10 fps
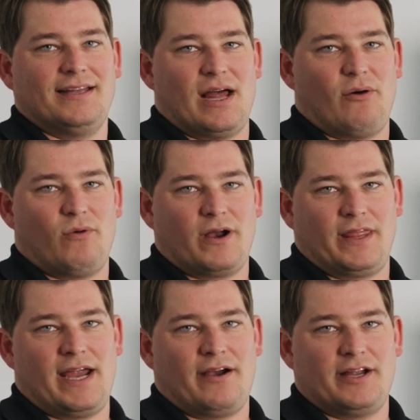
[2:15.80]
Now, one of
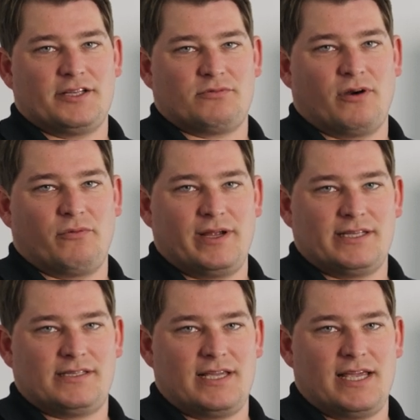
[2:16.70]
the areas where we
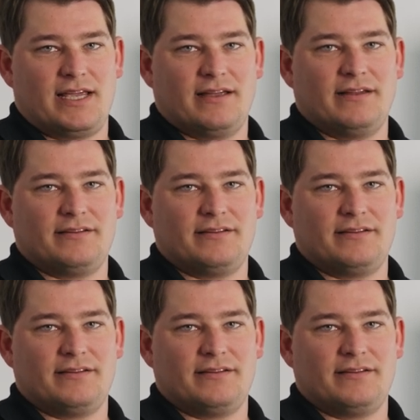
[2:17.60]
see